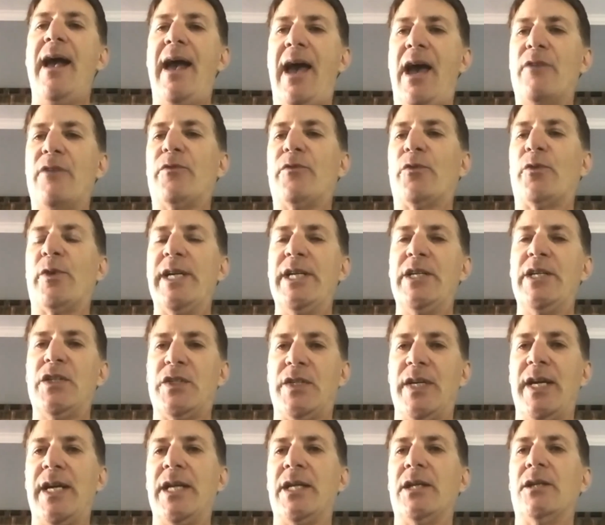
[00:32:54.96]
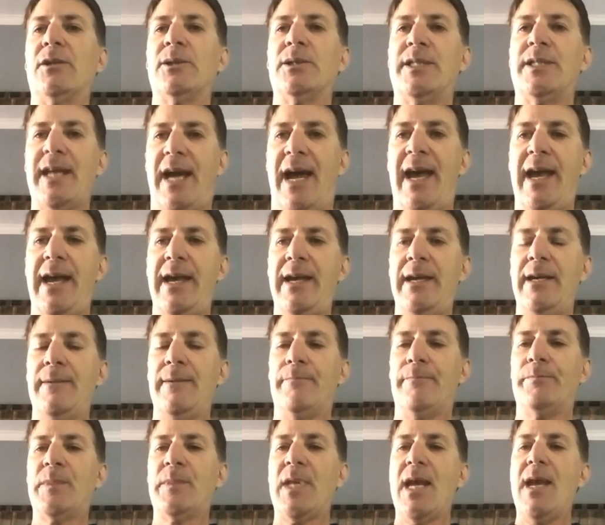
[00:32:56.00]
every single day.
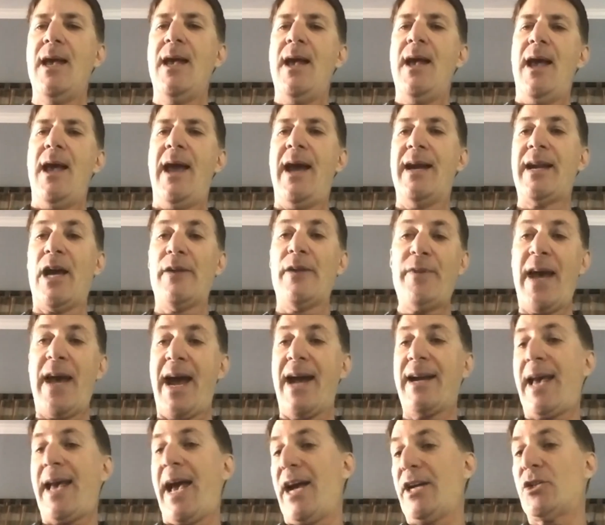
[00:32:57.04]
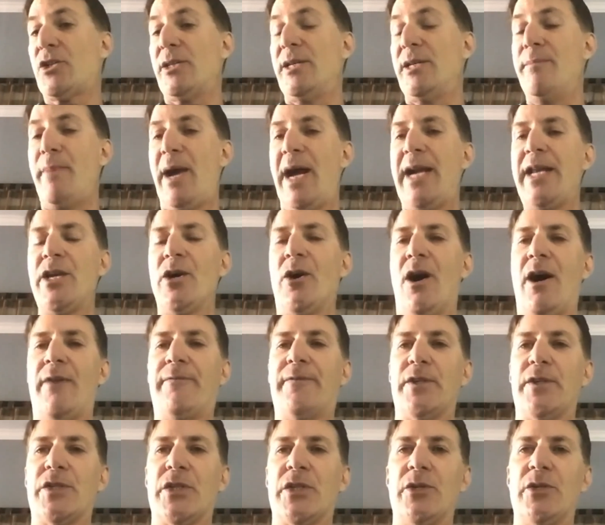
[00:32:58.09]
And I've had actually many
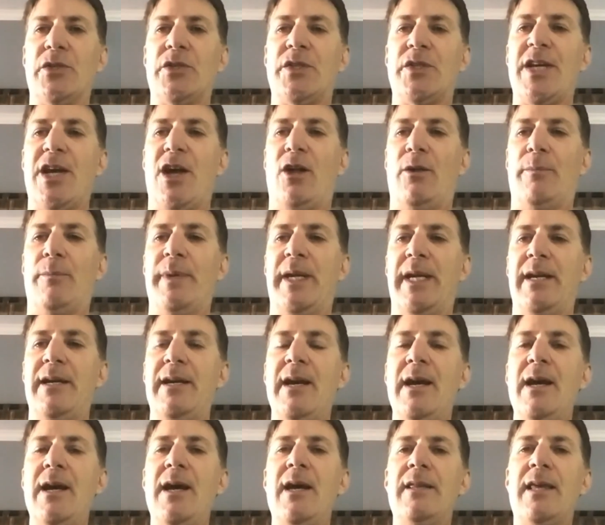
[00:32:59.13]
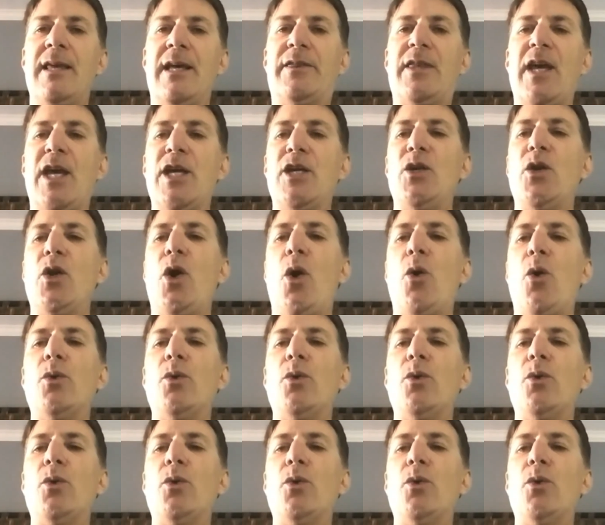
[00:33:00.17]
officers tell me that they no